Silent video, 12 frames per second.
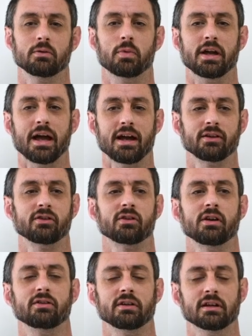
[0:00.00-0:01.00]
So by
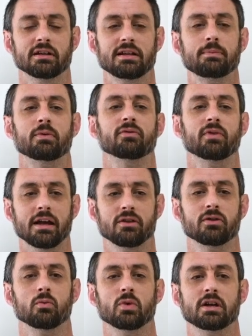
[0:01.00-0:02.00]
exercising a leap of
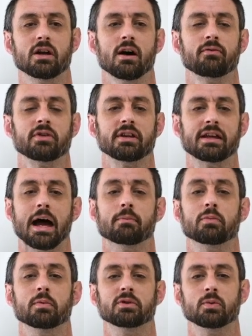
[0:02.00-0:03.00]
faith, we cover the
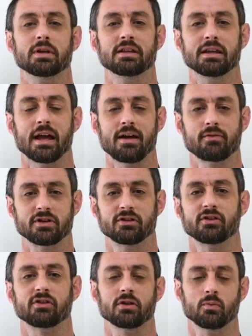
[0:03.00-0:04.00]
gap between the
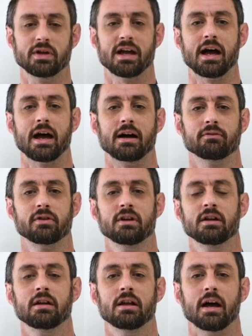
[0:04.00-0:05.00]
evidence that we have
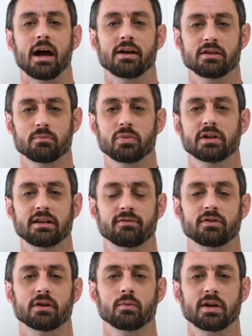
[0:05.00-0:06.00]
and the
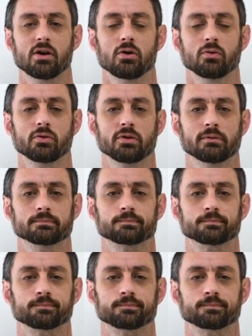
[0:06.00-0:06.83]
belief that we hold.